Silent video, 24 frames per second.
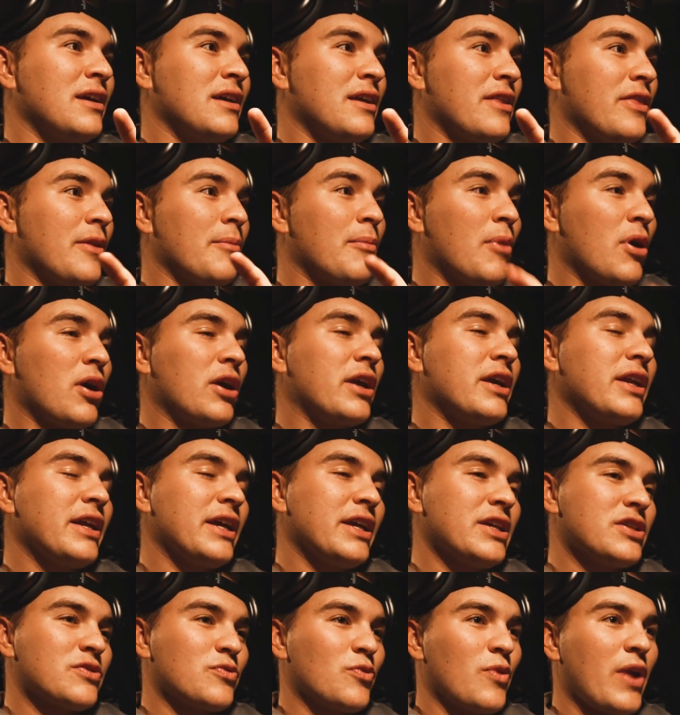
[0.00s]
the marketing
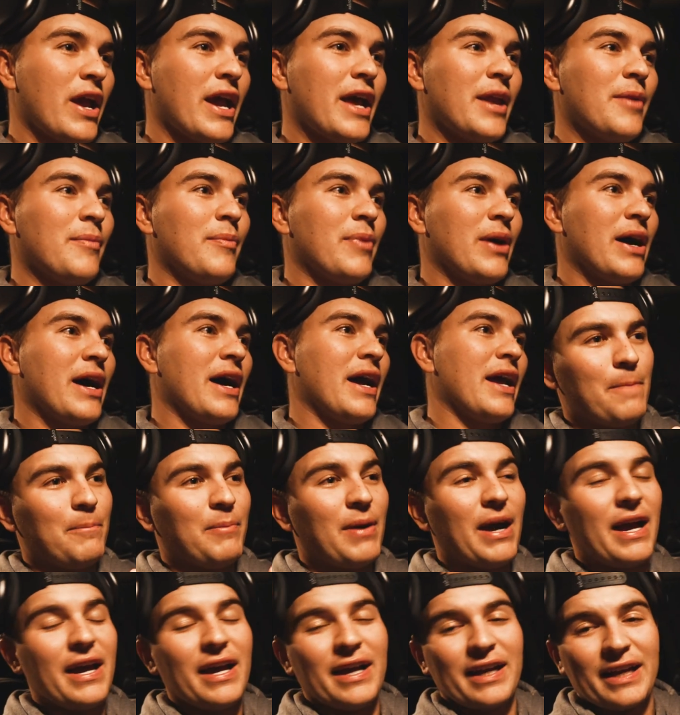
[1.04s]
is ran by
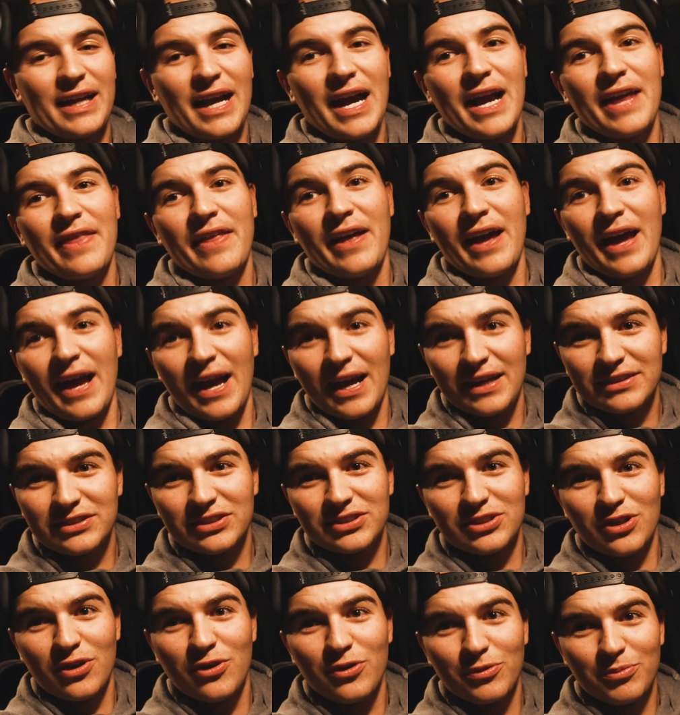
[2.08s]
a guy that has his
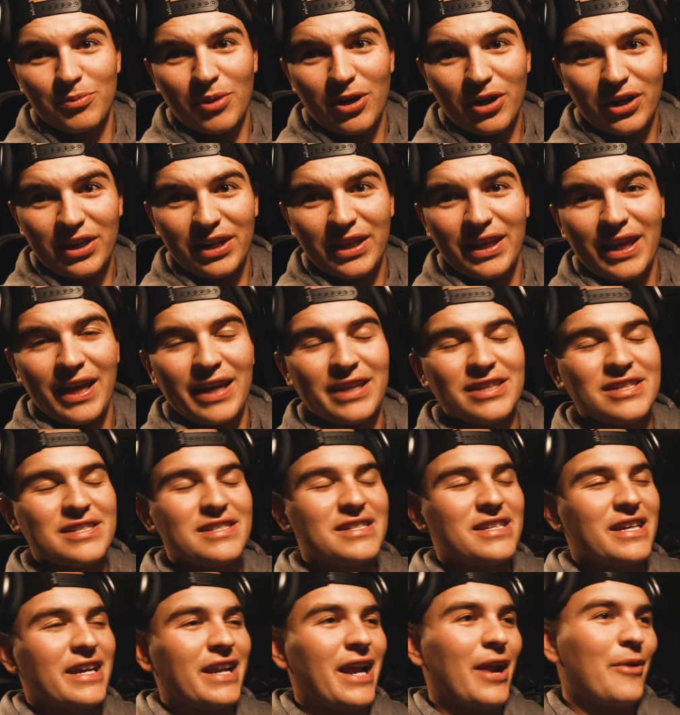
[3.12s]
own marketing
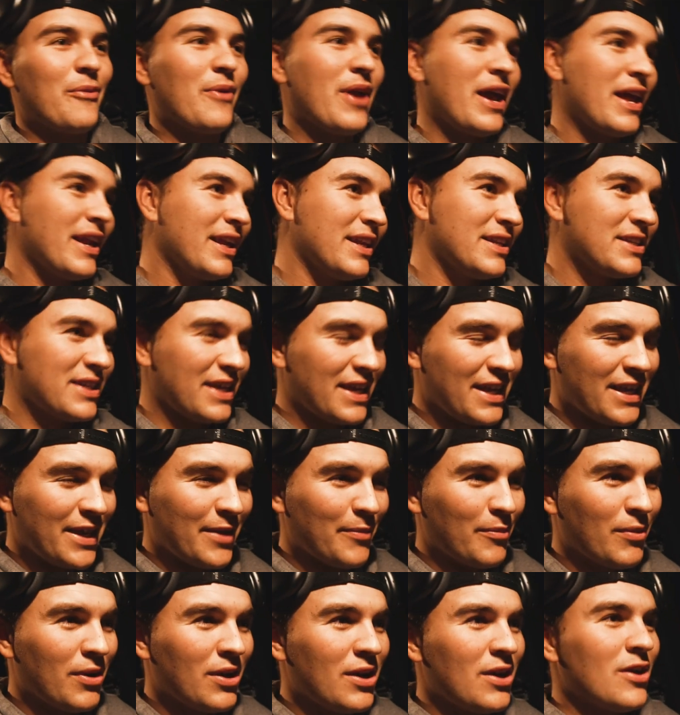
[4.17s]
agency. And I ran into
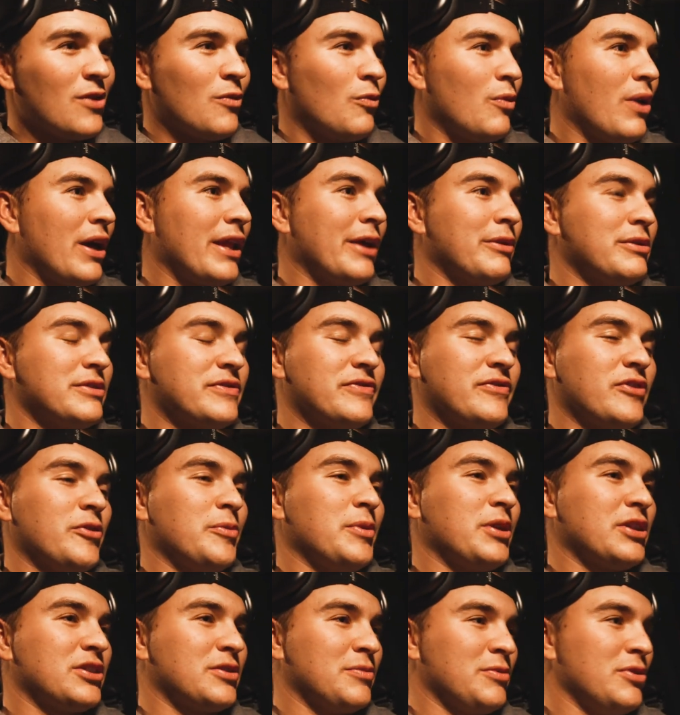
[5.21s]
him while I was
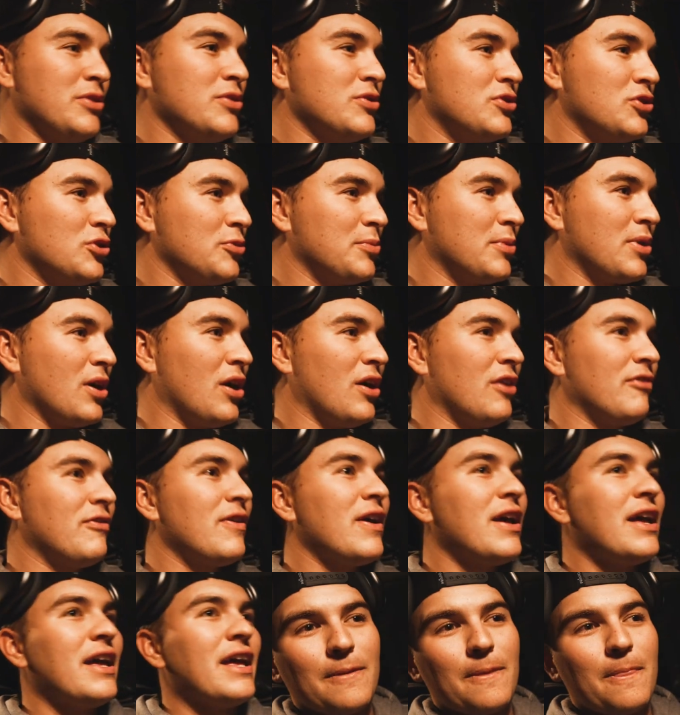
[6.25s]
filming some YouTube golf.
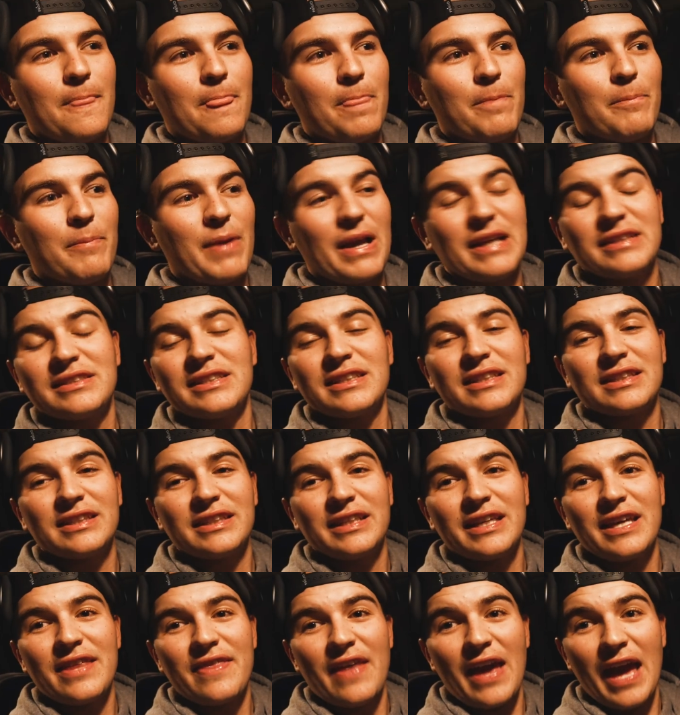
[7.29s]

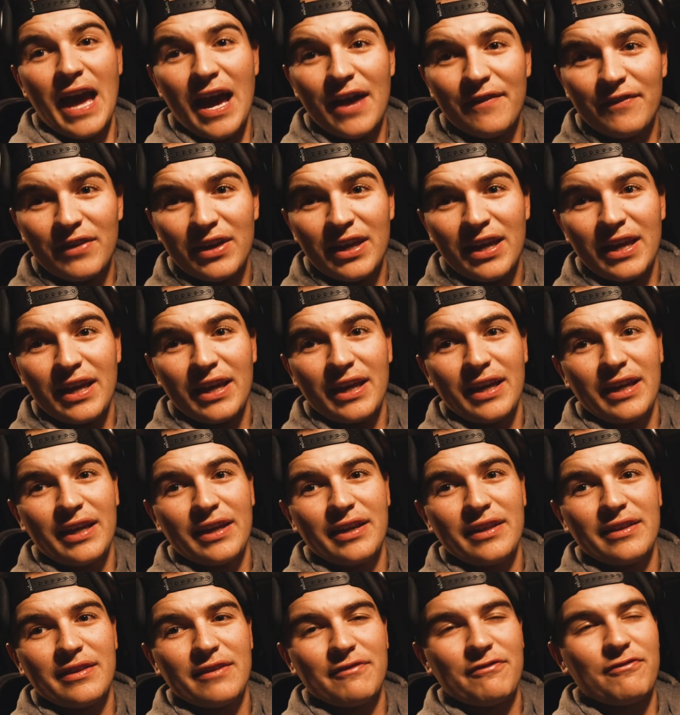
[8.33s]
Basically, they have a
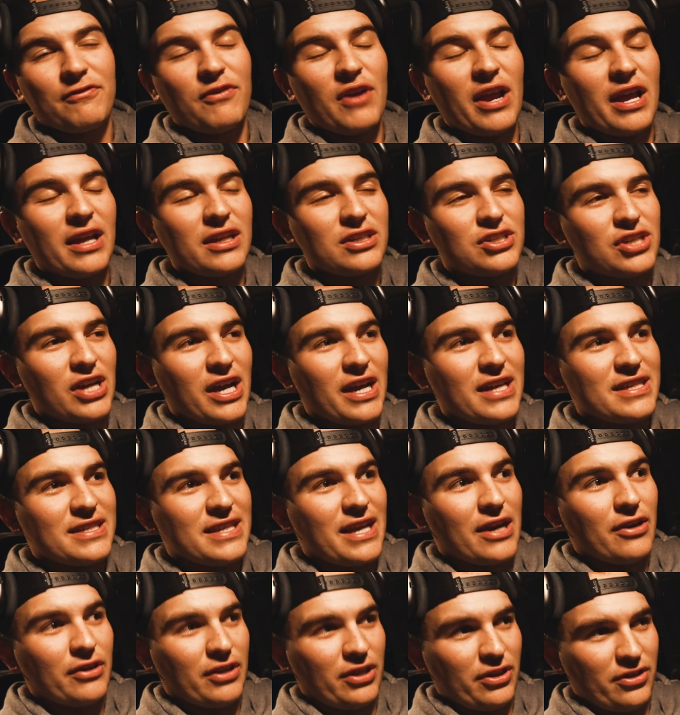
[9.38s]
franchise
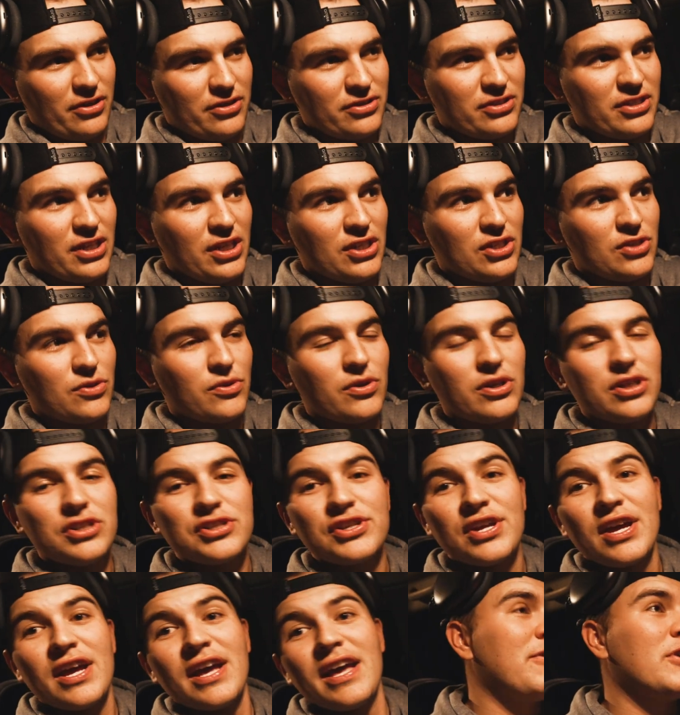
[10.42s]
down here in St. George,
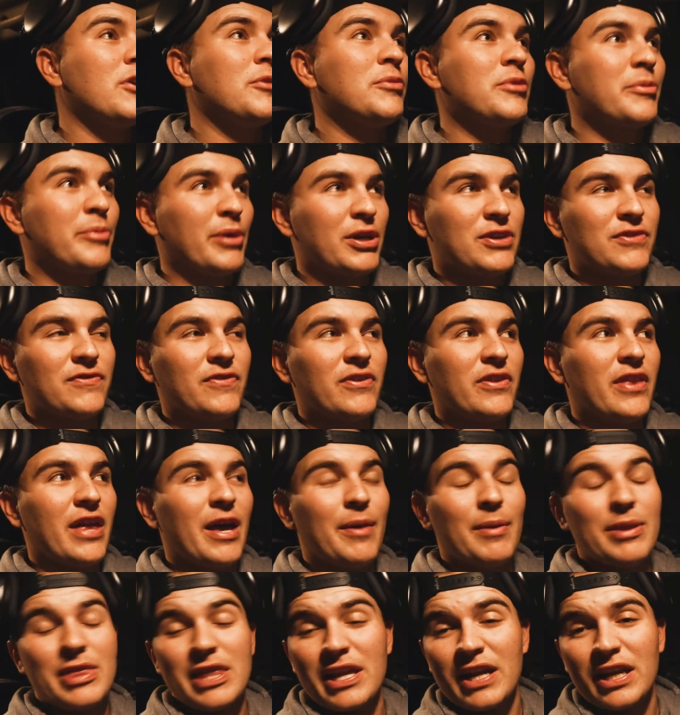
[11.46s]
filmed a bunch for
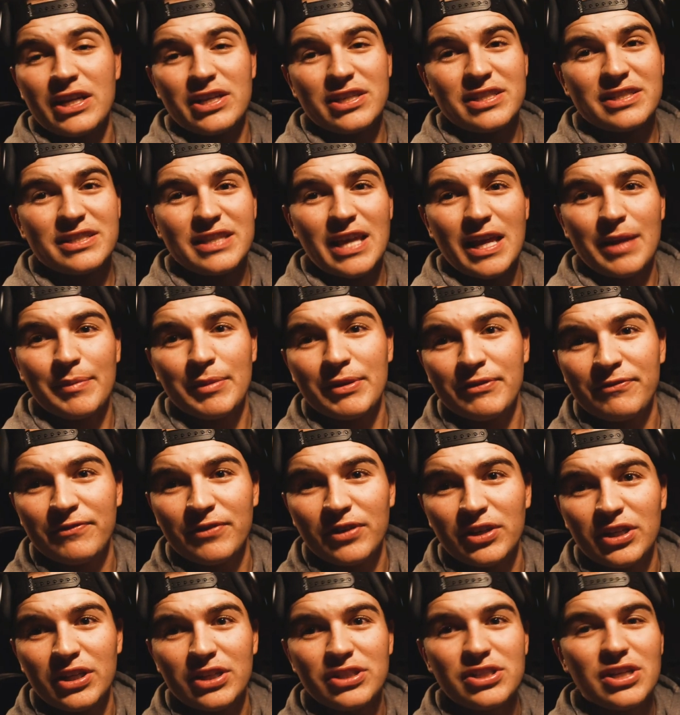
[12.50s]
them, and then I just sent them the
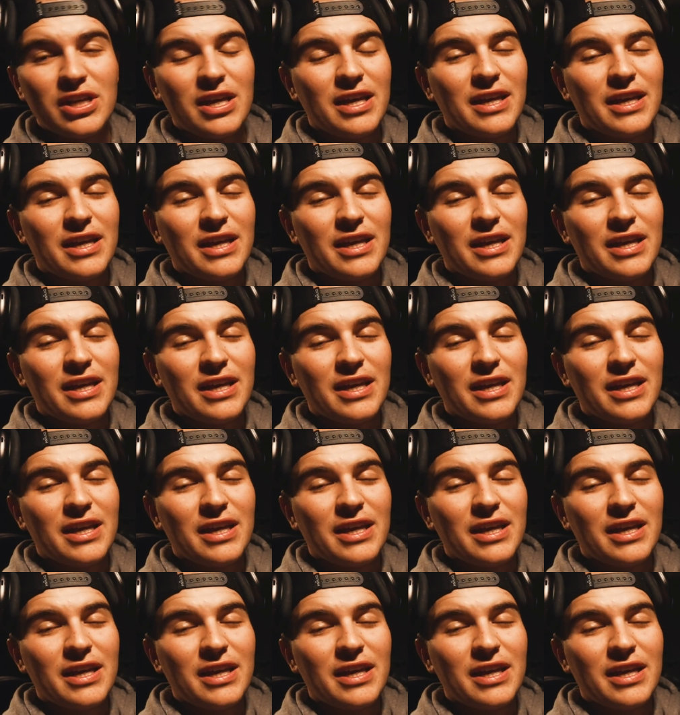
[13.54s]
footage.